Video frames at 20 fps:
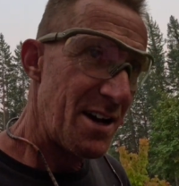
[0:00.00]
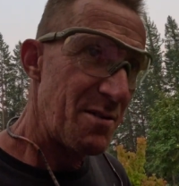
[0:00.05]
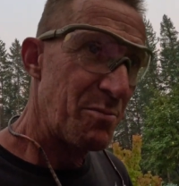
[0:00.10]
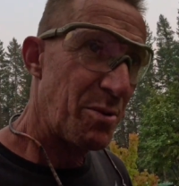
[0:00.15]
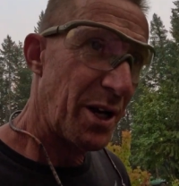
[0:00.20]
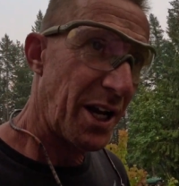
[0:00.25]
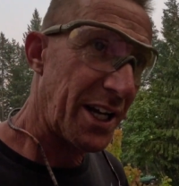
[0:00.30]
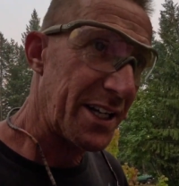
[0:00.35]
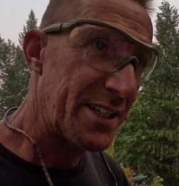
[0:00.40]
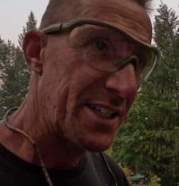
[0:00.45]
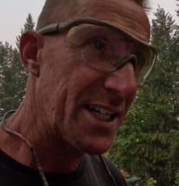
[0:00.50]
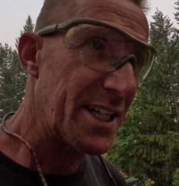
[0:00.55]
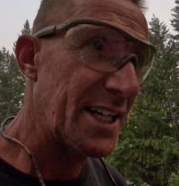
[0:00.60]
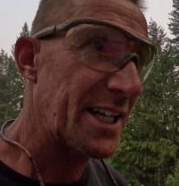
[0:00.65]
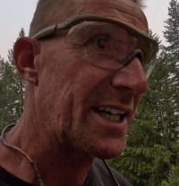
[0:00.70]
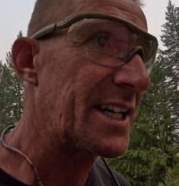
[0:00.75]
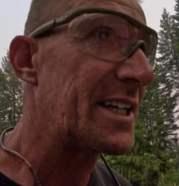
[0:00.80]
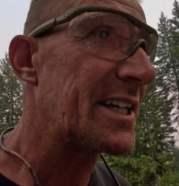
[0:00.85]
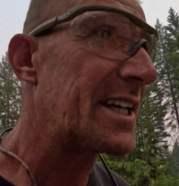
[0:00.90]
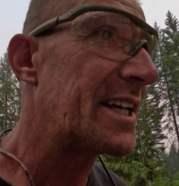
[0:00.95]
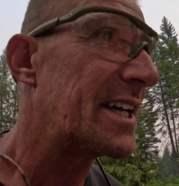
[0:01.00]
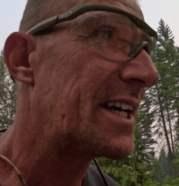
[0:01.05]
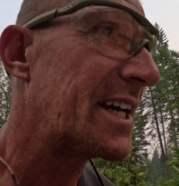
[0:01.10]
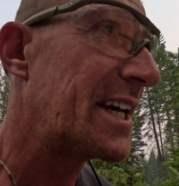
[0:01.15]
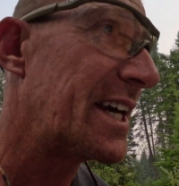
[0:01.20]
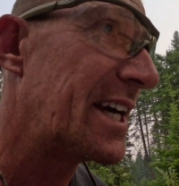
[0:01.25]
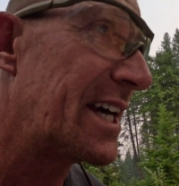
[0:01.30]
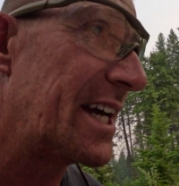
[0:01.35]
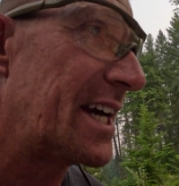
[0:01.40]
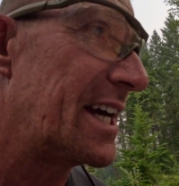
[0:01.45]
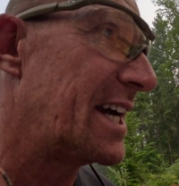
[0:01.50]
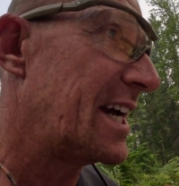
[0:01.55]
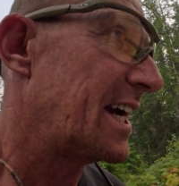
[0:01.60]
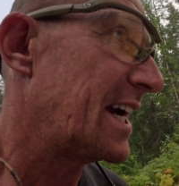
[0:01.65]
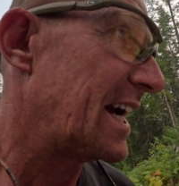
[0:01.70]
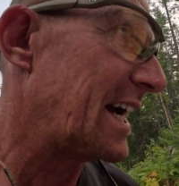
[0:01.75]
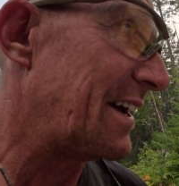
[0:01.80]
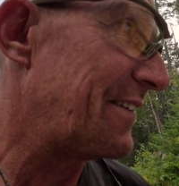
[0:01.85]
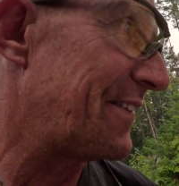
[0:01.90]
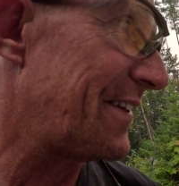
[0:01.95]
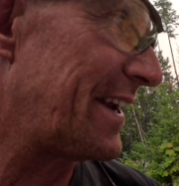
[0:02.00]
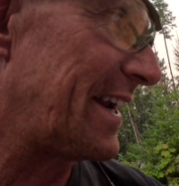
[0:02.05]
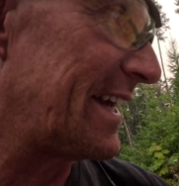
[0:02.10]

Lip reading: But I did it, and then